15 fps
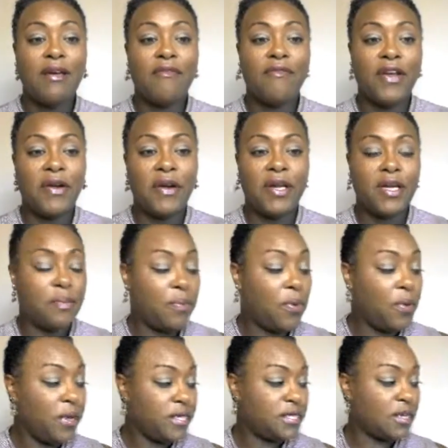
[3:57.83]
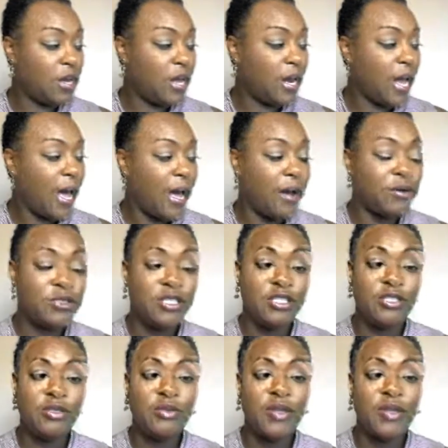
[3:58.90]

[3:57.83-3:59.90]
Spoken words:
very good points on how to do